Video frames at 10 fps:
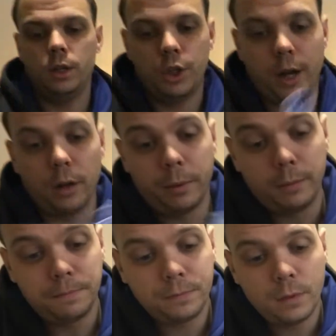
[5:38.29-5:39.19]
gentleman.
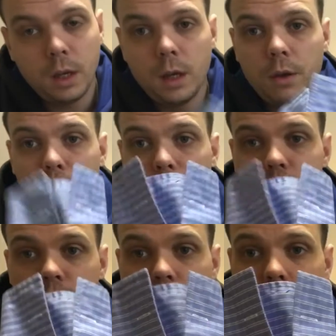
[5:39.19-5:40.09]

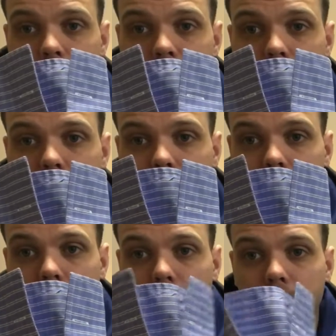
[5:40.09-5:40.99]
French cuffs,
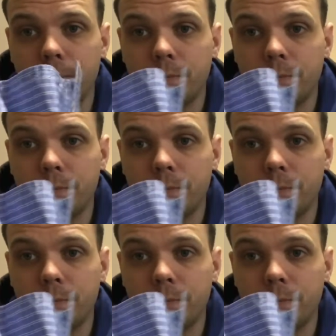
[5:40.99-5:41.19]
okay?